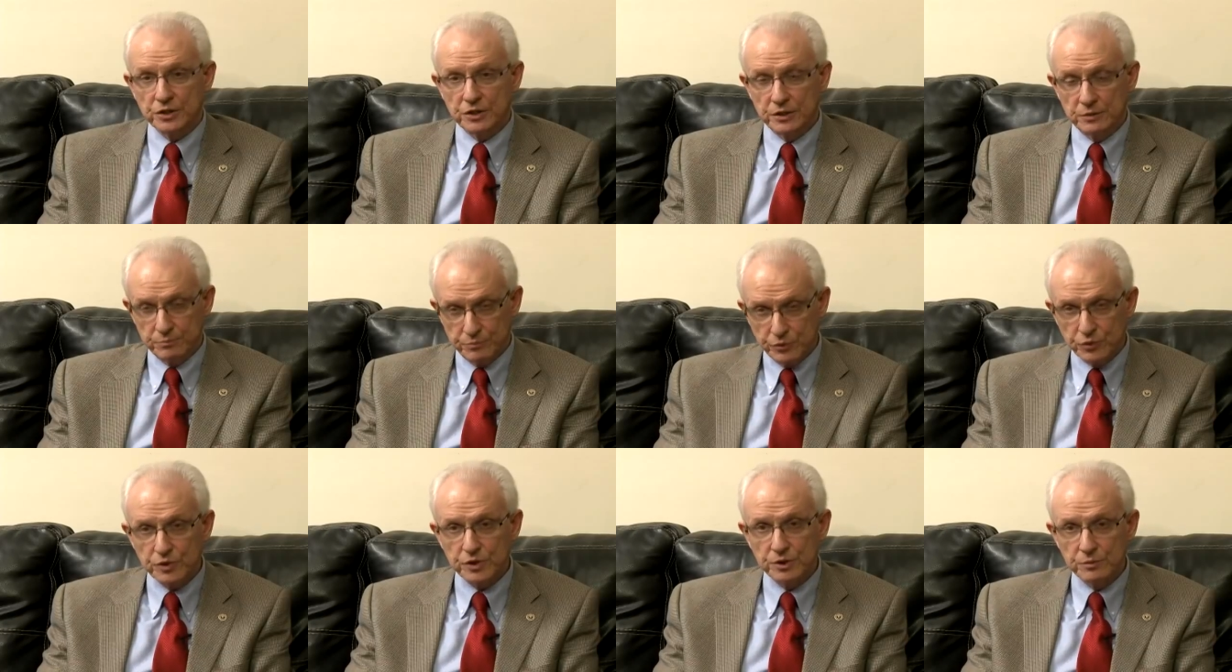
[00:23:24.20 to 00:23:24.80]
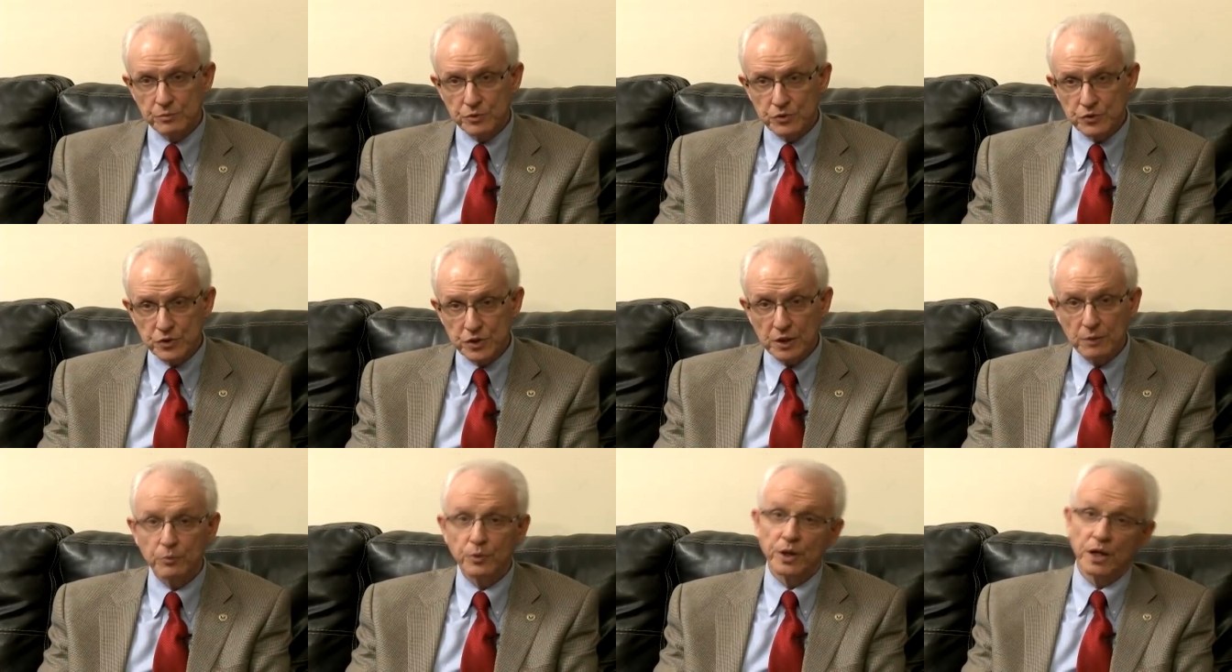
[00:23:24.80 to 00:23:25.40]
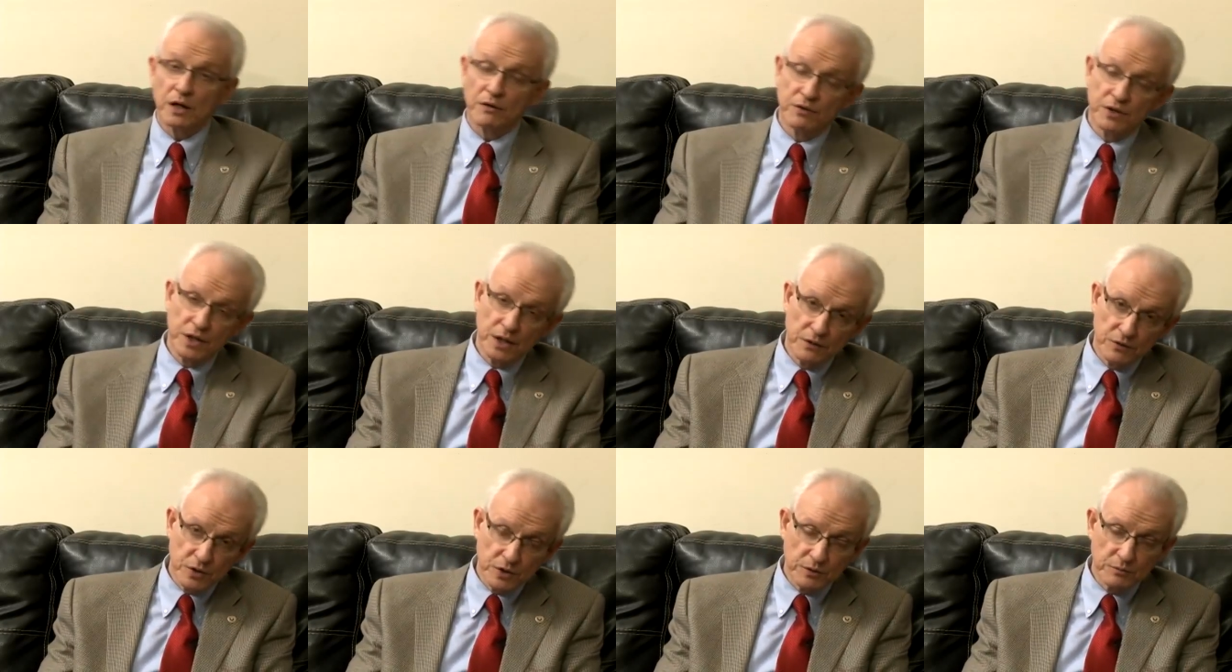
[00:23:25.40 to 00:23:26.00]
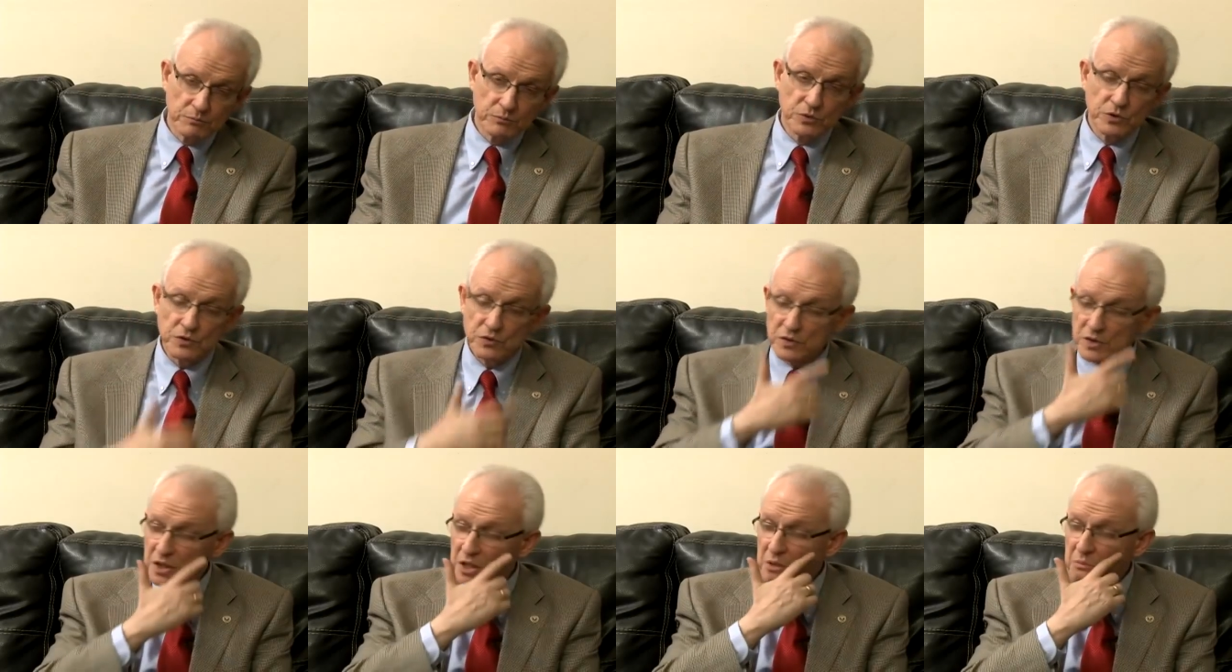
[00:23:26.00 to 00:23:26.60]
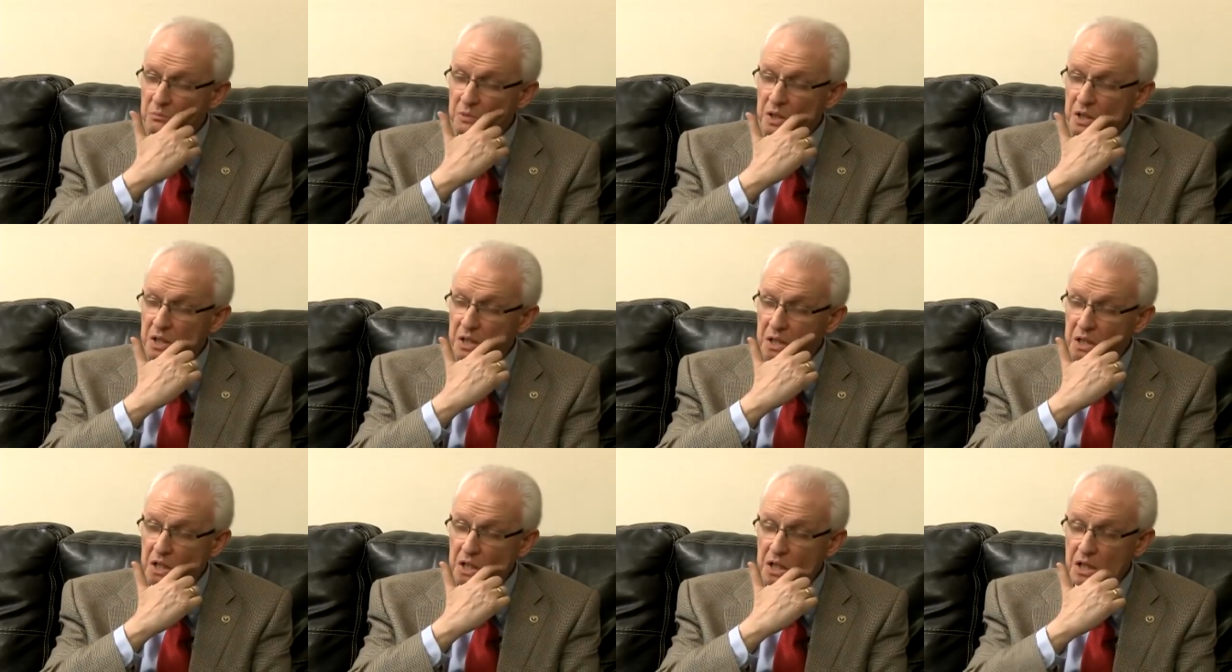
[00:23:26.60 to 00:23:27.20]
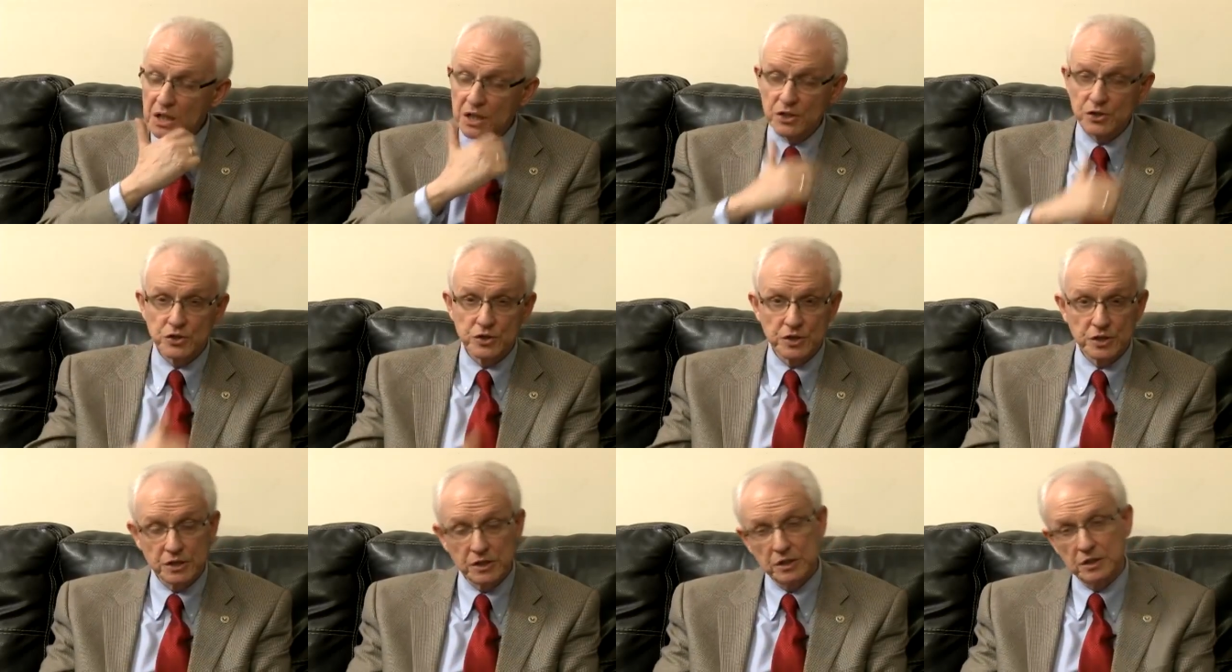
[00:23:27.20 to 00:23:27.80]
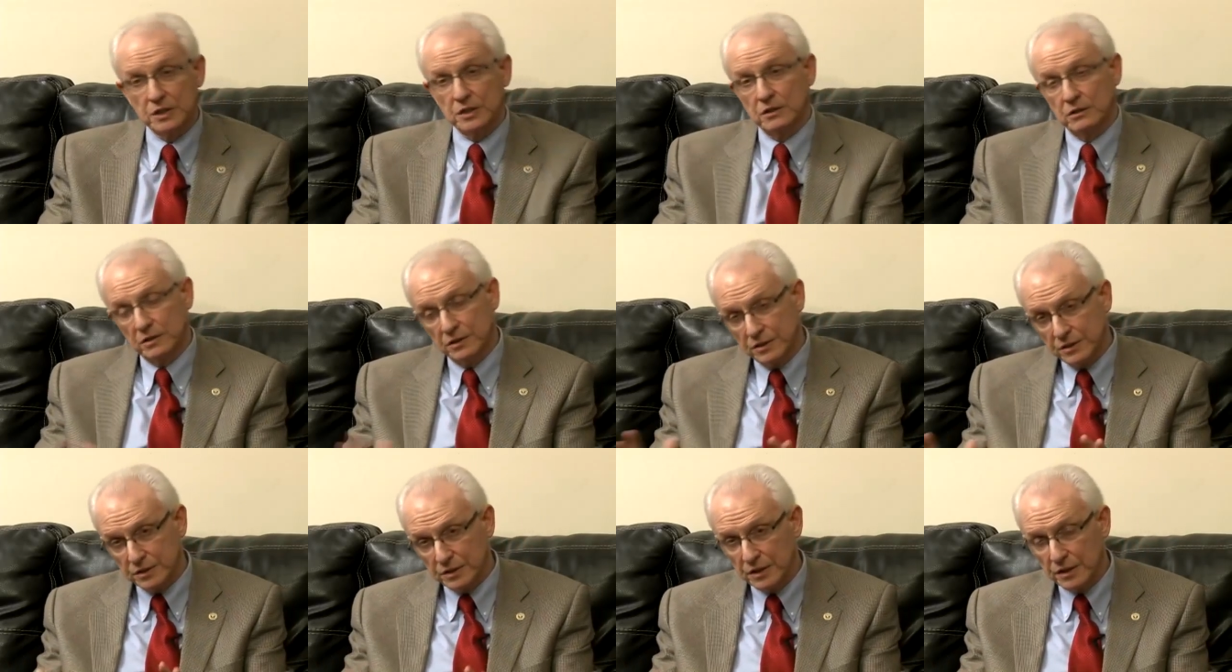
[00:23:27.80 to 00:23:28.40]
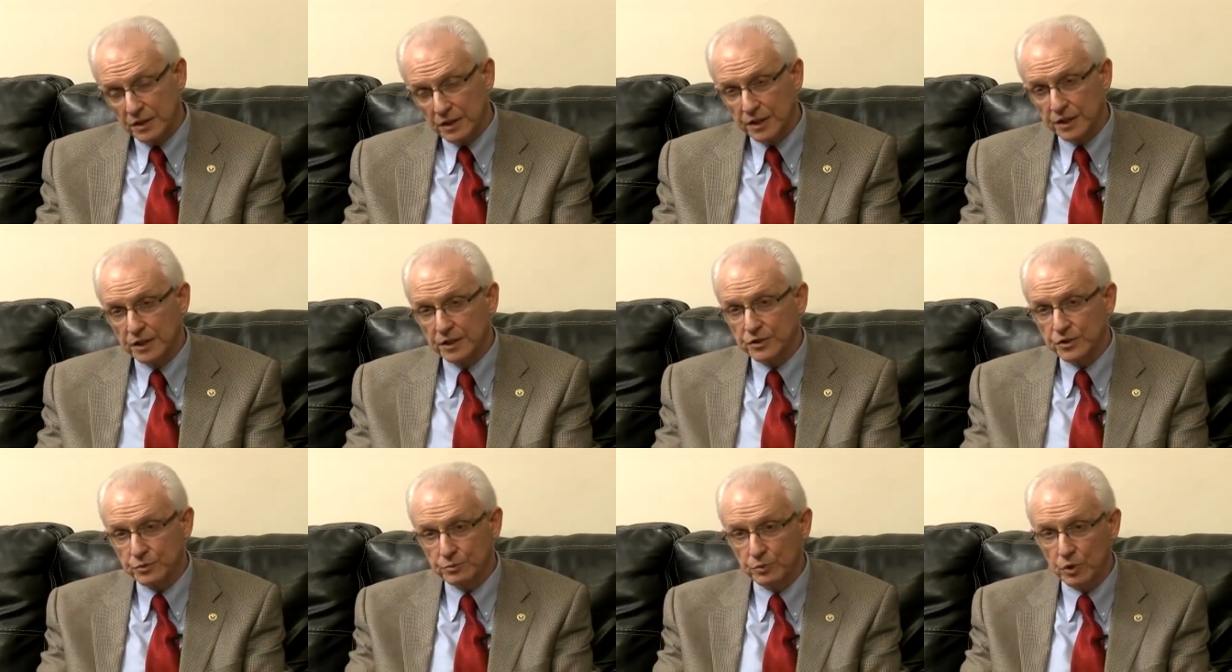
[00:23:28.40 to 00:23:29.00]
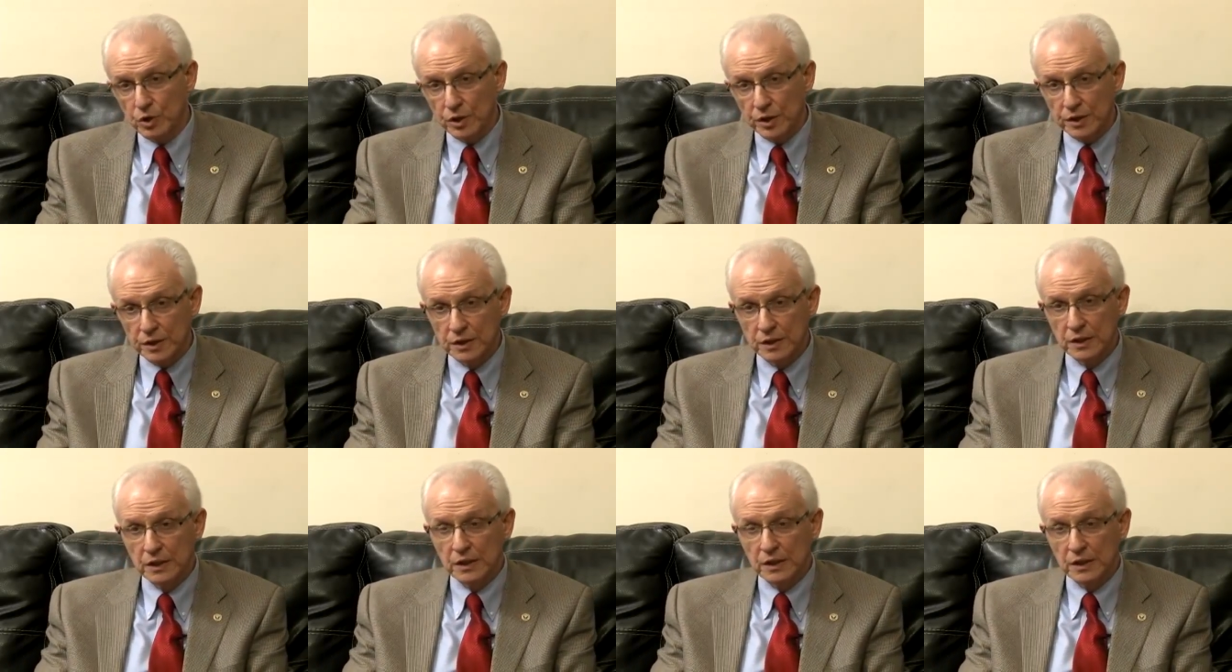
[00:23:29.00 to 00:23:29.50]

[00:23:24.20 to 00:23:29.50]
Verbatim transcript: important museum. We have another museum in uh, Argentina. It's a little smaller,